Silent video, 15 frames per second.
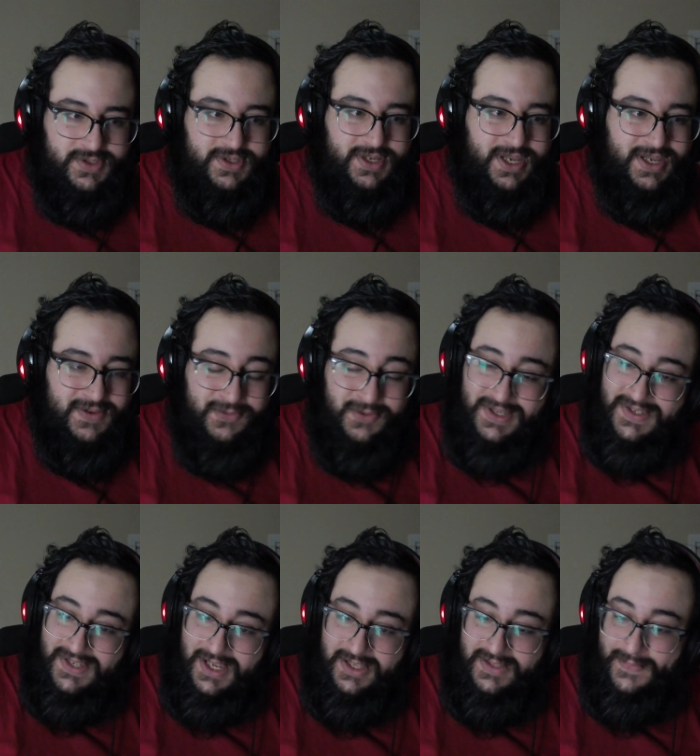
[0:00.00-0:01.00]
it
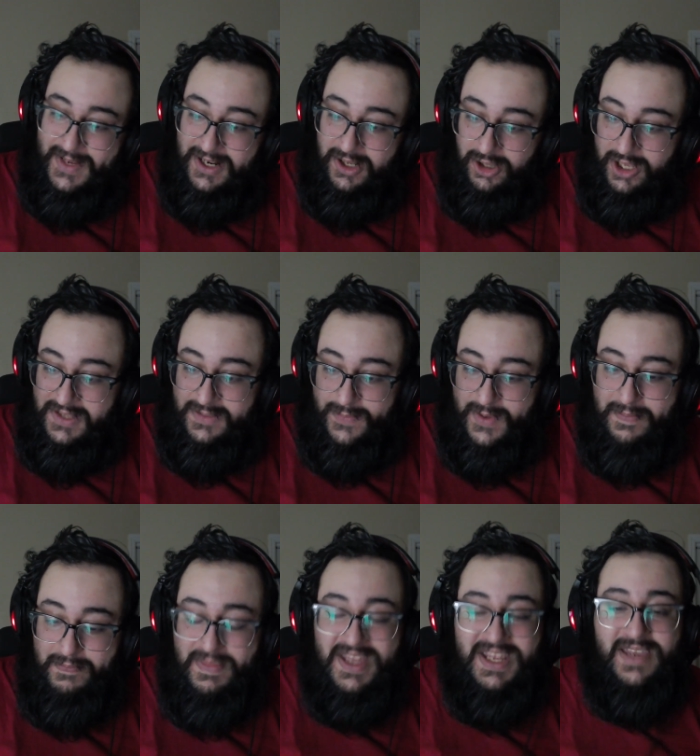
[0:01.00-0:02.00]
was it's been a it's
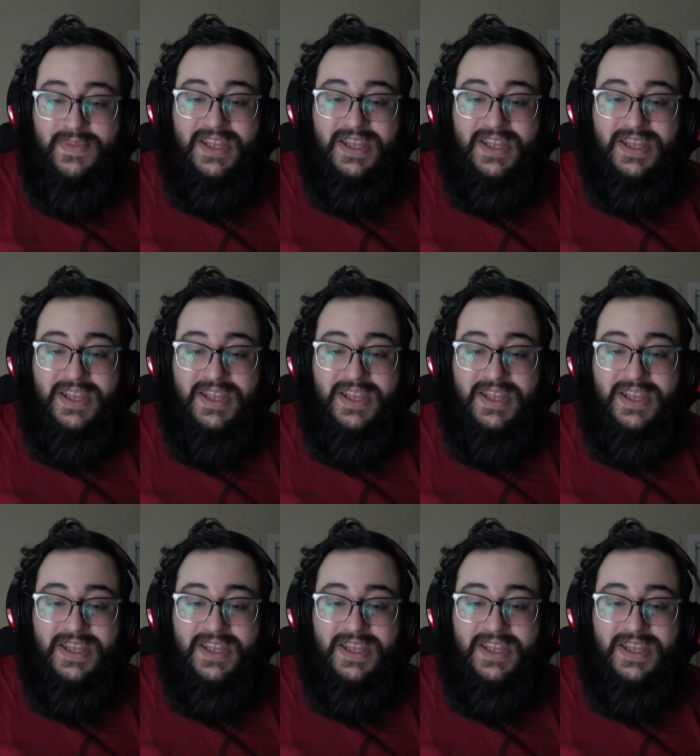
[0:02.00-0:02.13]
been many